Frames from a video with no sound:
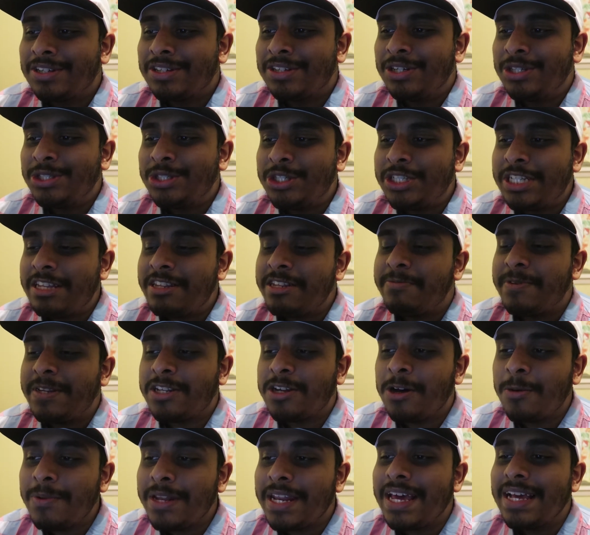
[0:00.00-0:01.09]
Because you seem to be
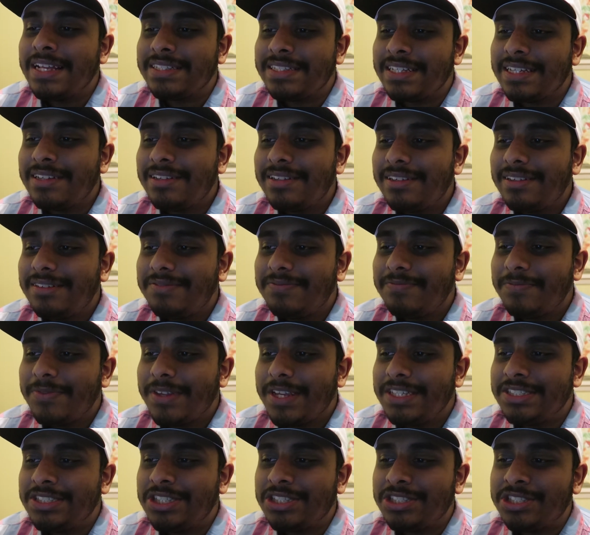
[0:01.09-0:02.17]
dominating.
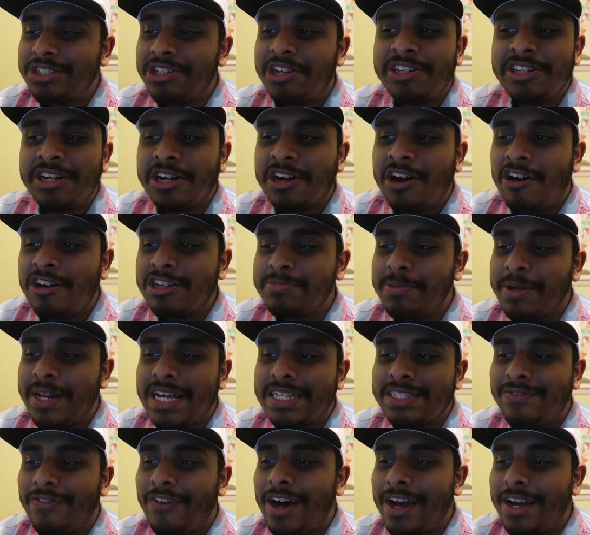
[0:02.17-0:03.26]
It's just showing your goals, but
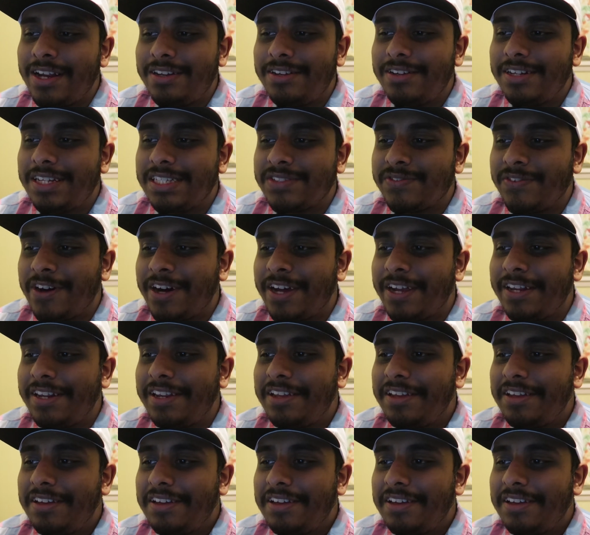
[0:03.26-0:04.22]
that's fine. That's fine.